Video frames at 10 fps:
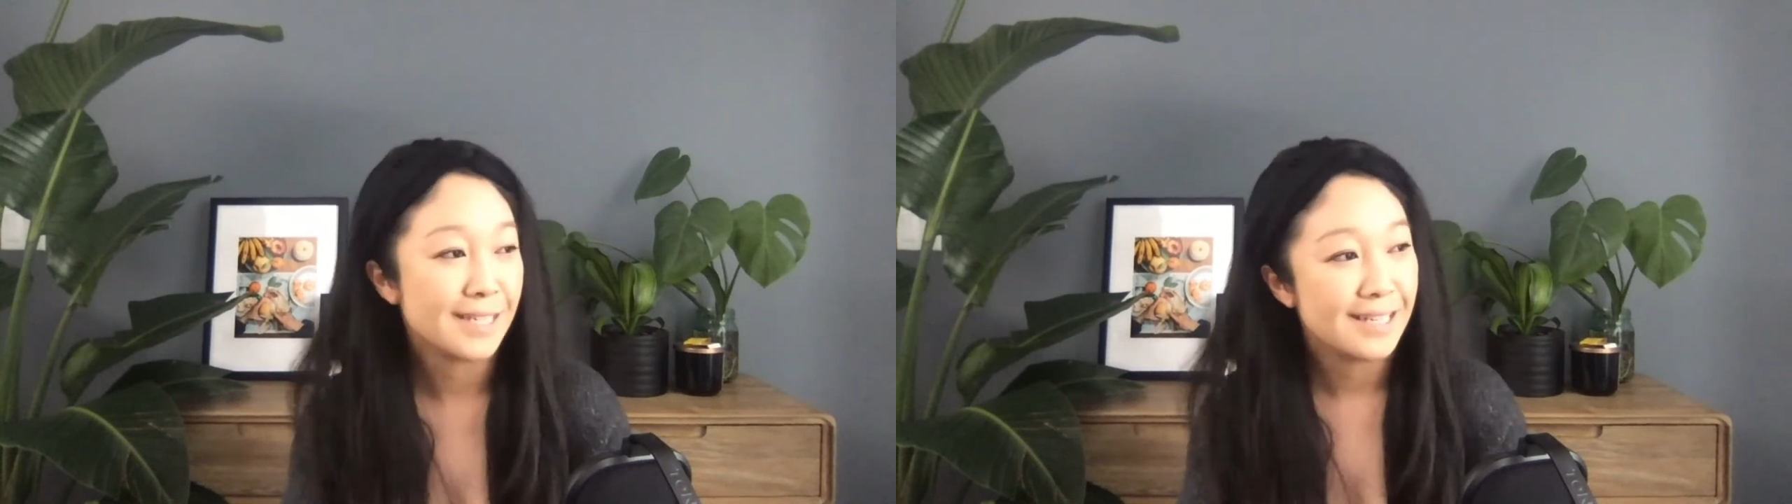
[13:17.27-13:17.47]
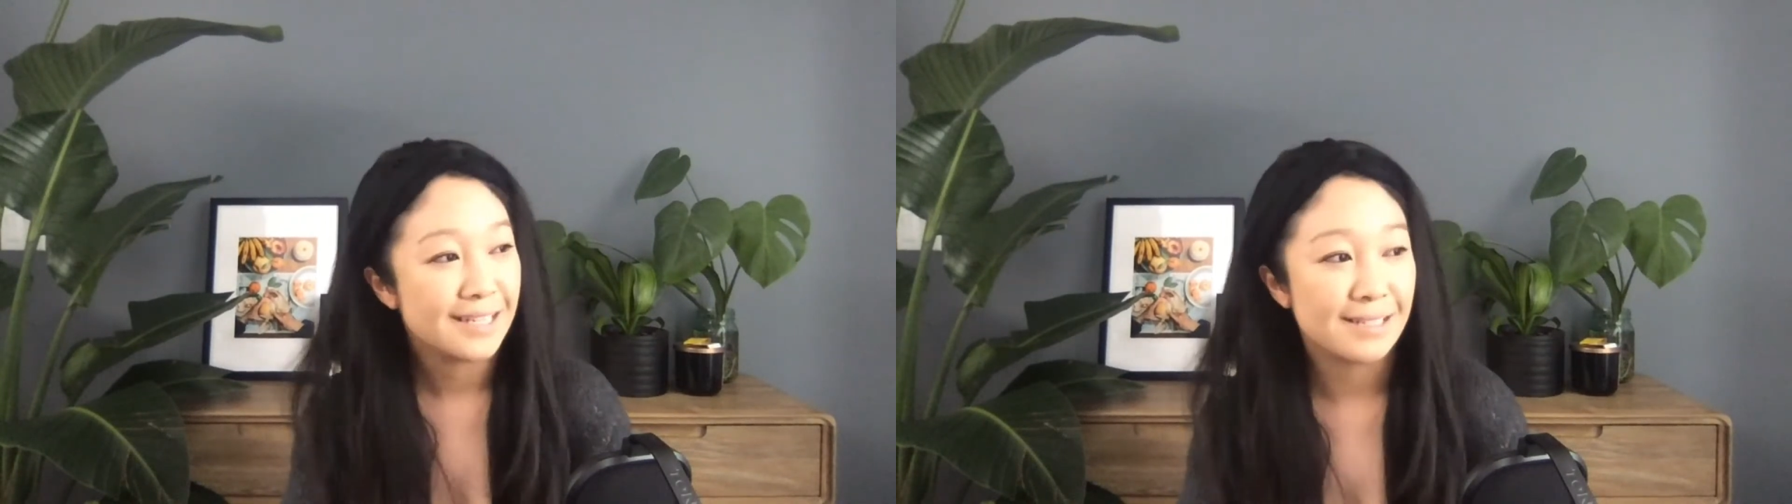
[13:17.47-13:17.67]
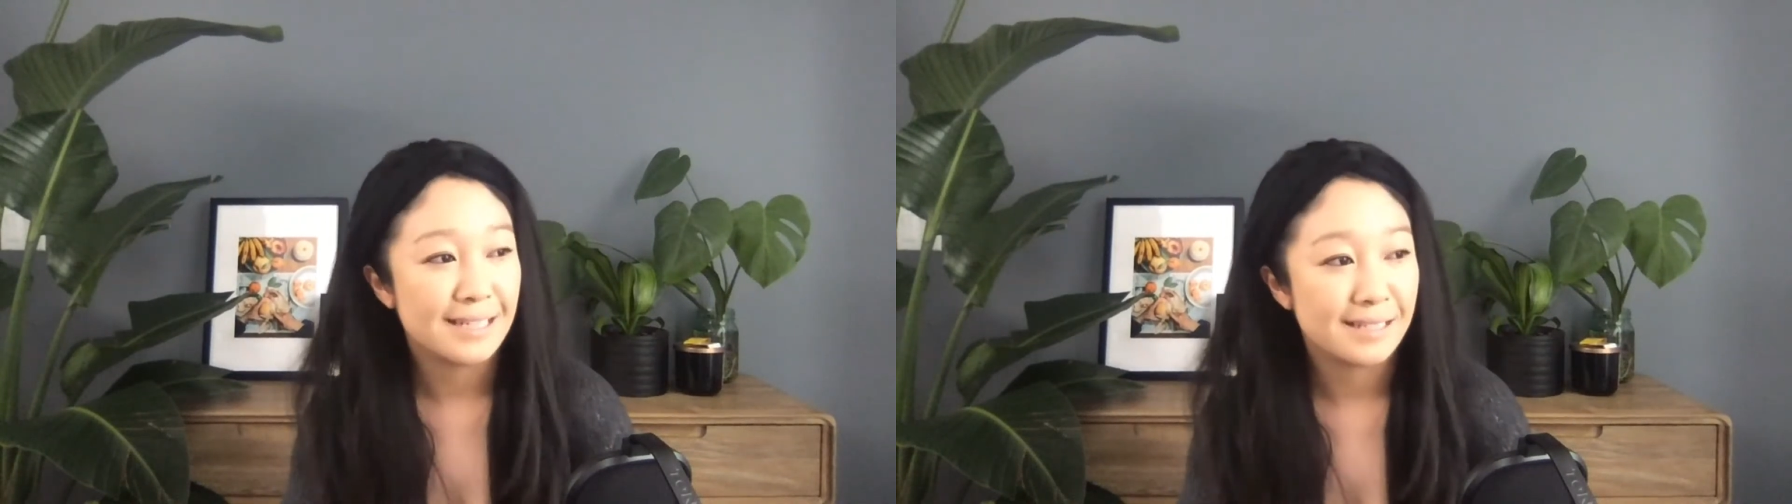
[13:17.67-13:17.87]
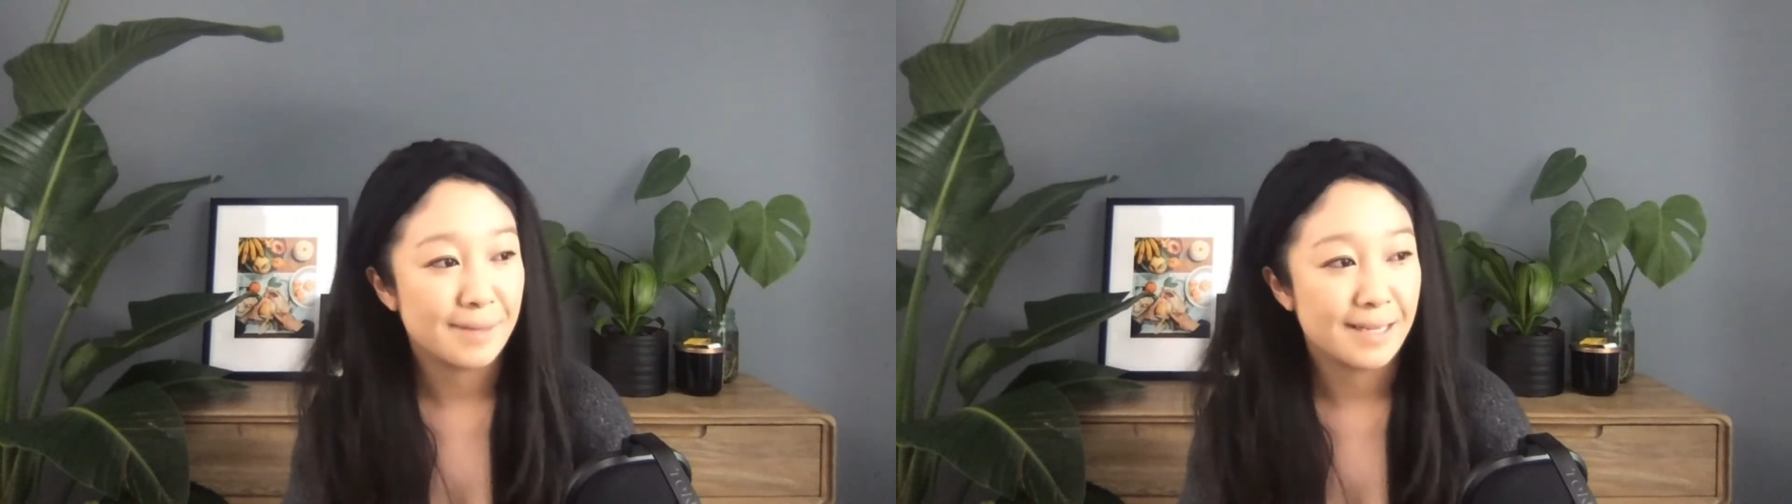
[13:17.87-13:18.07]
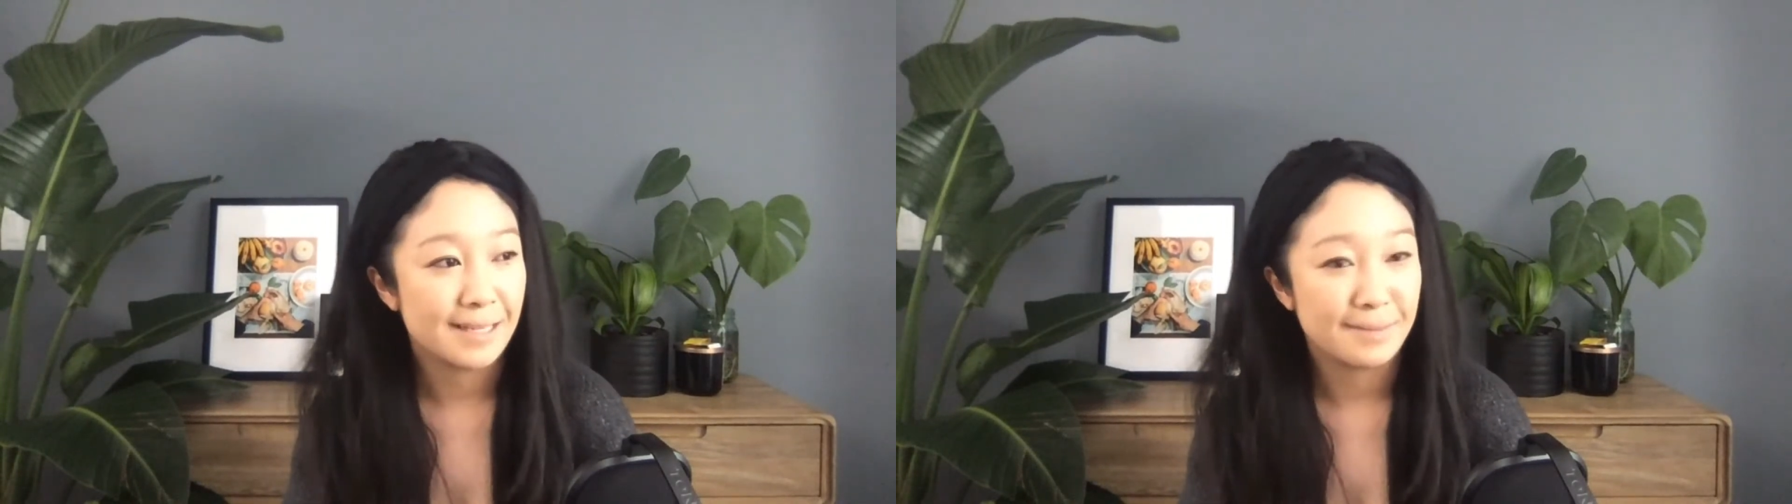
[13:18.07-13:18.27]
So that's
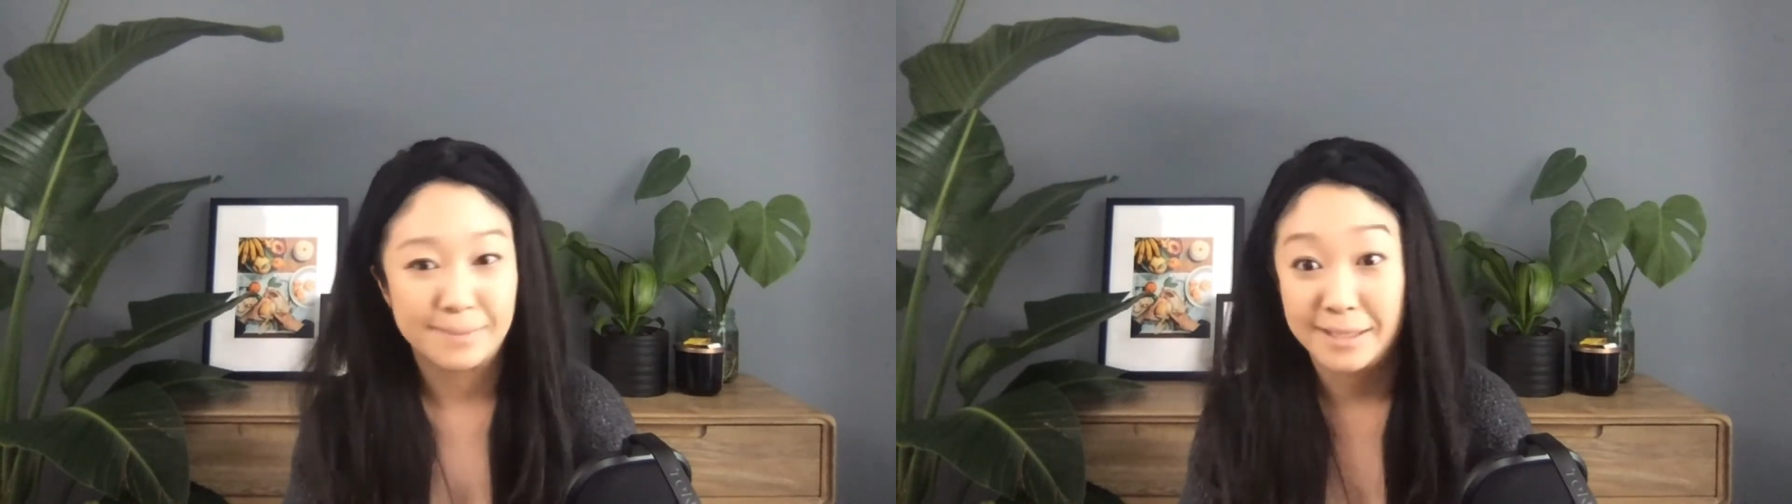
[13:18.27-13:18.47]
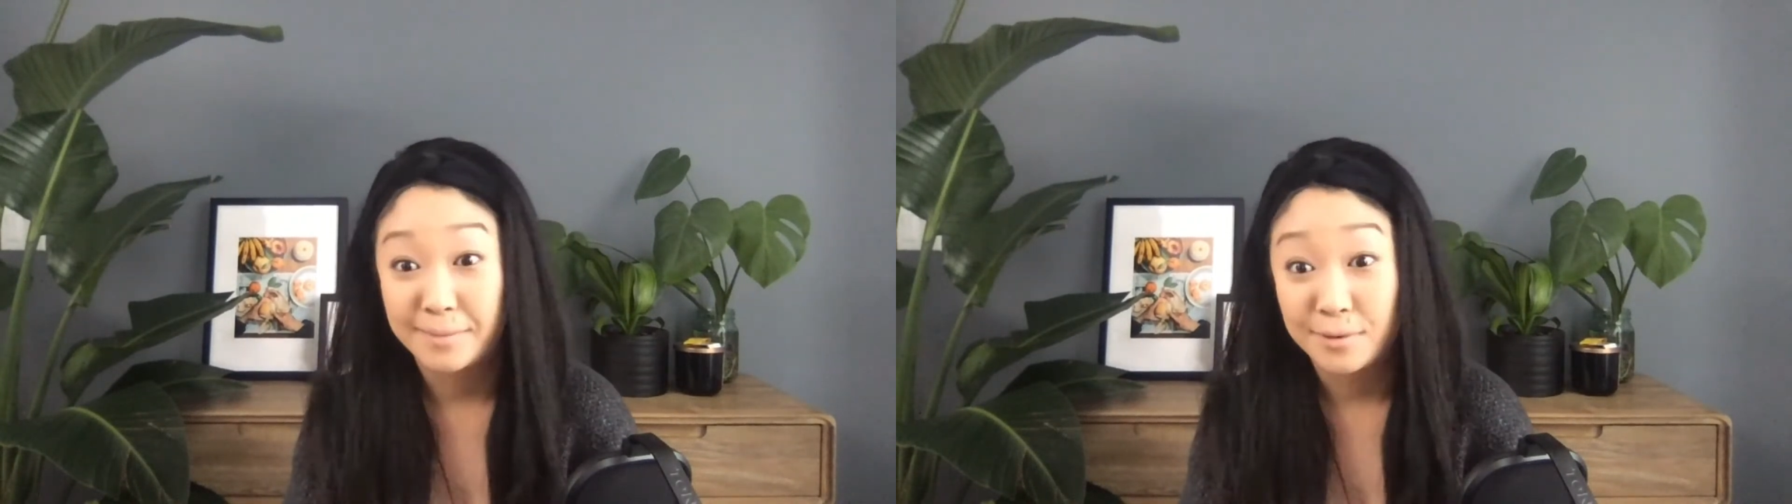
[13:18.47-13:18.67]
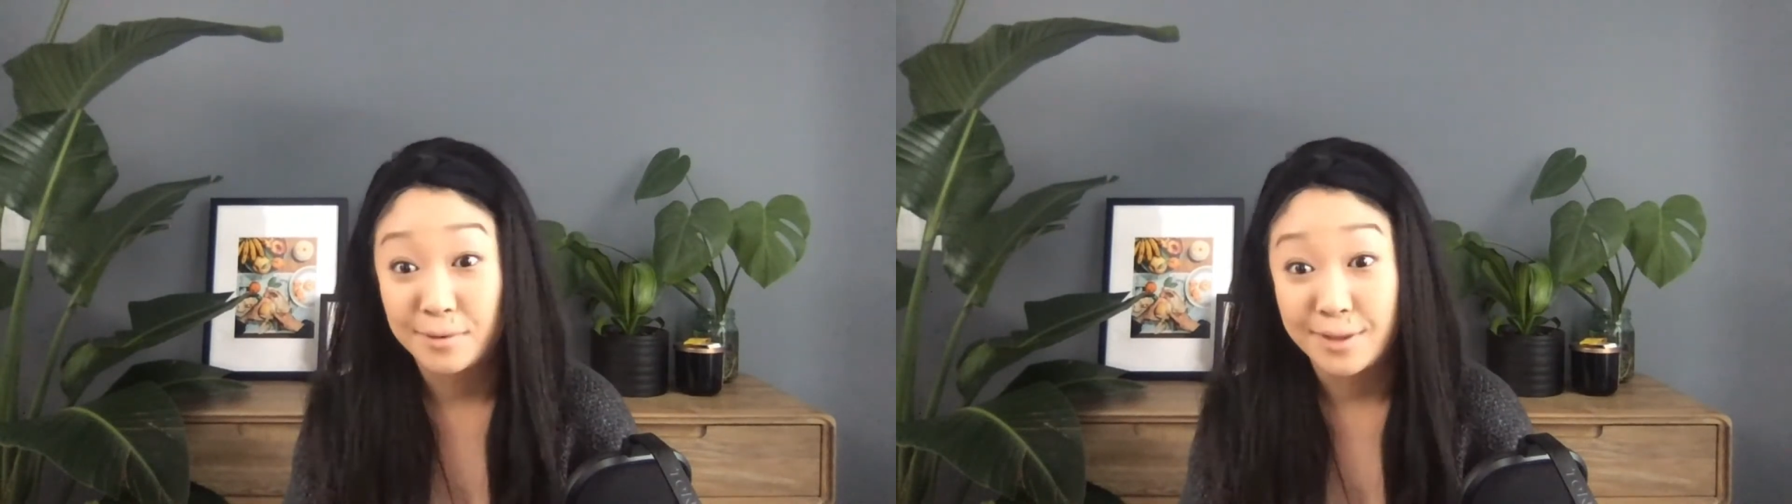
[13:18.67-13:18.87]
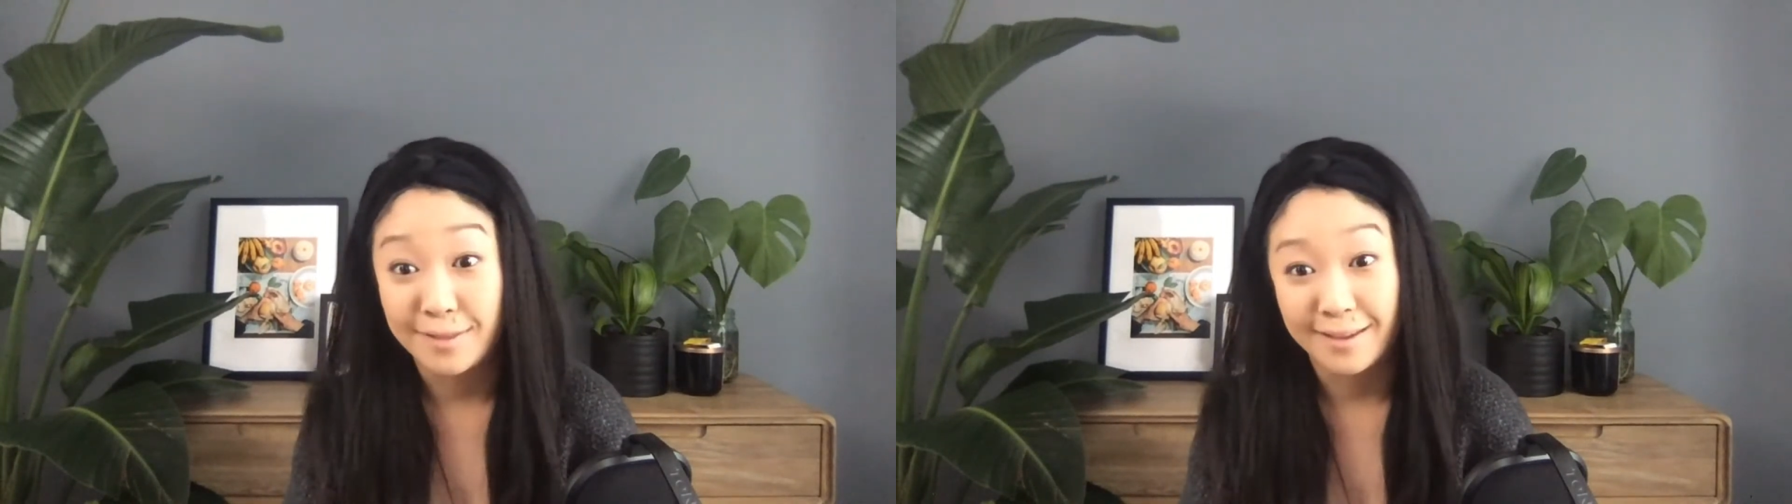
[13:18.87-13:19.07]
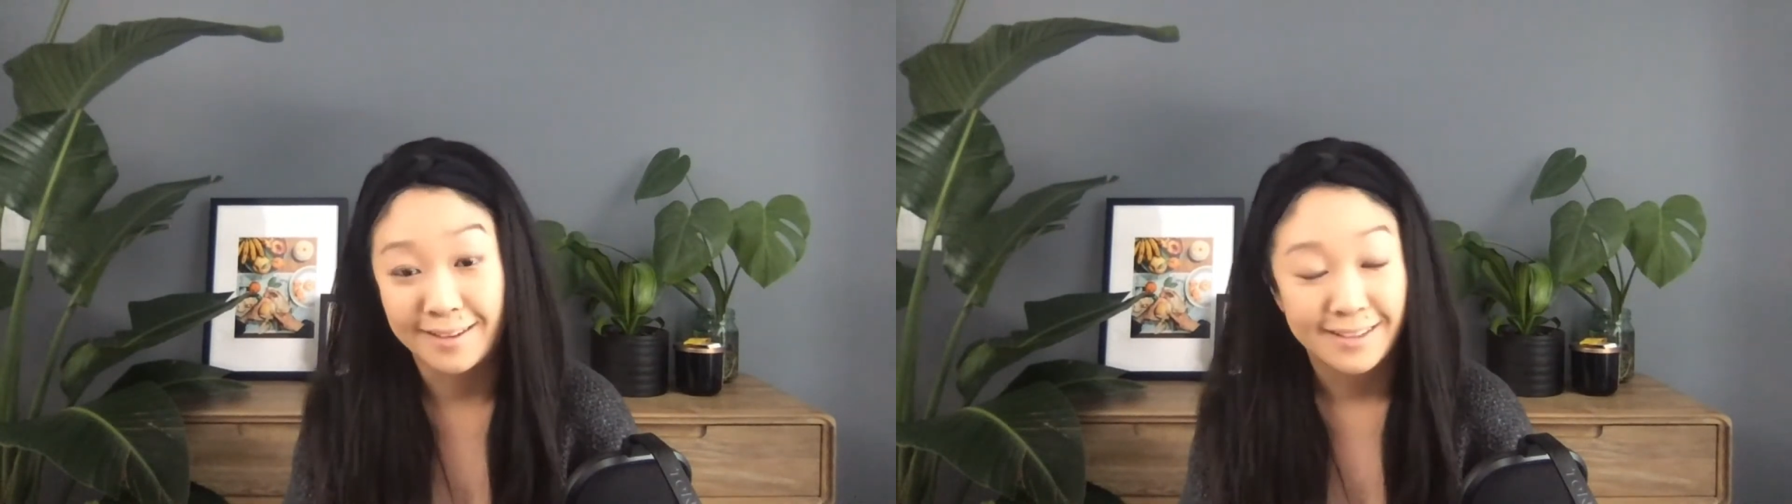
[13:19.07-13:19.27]
my, my number one
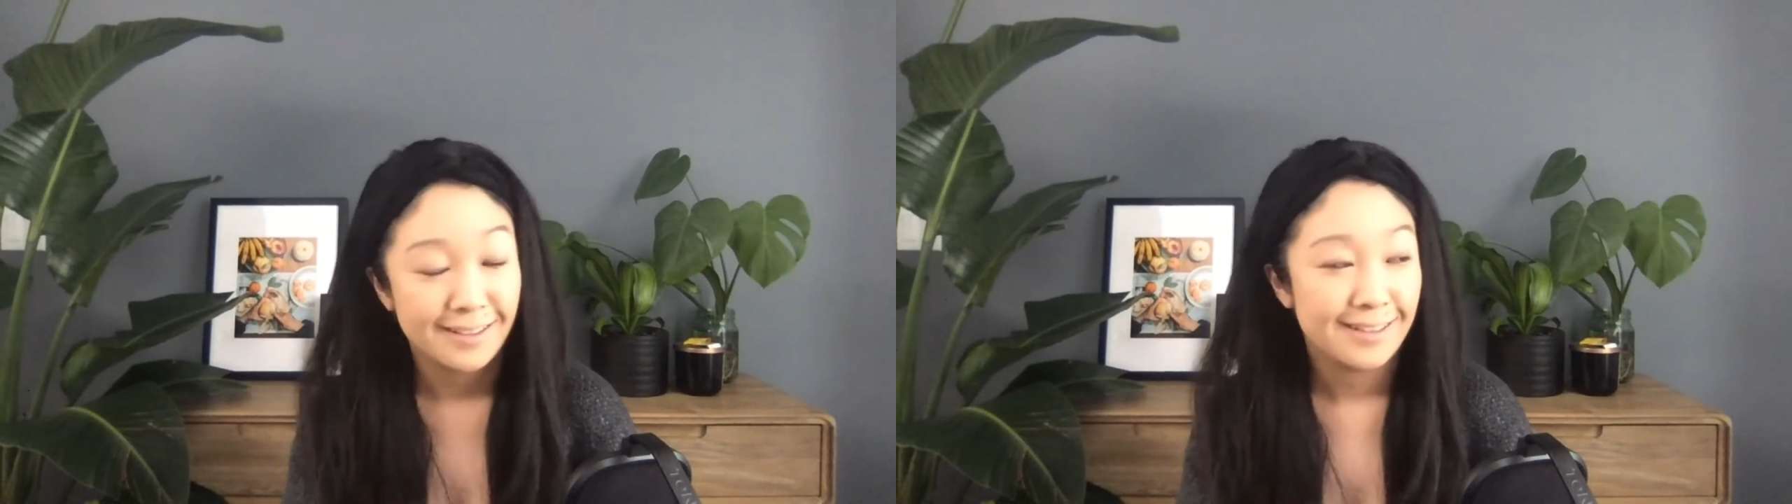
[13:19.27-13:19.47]
thing.